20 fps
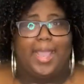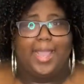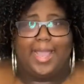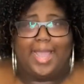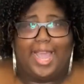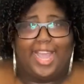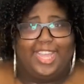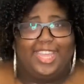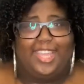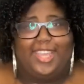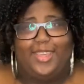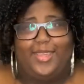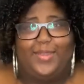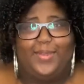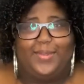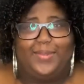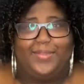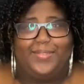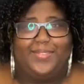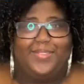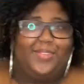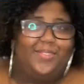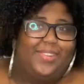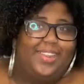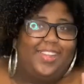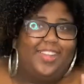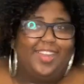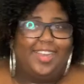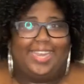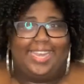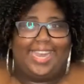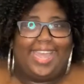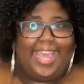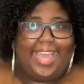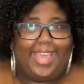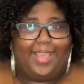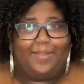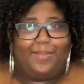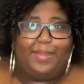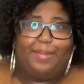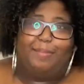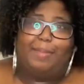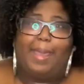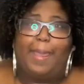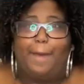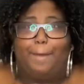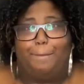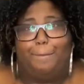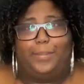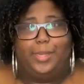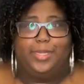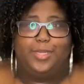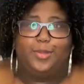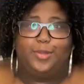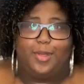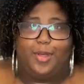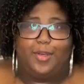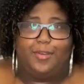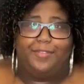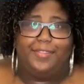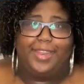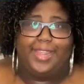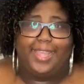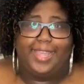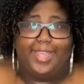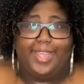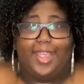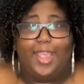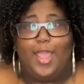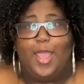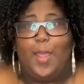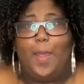Got cute. Went on a date with my boo over there.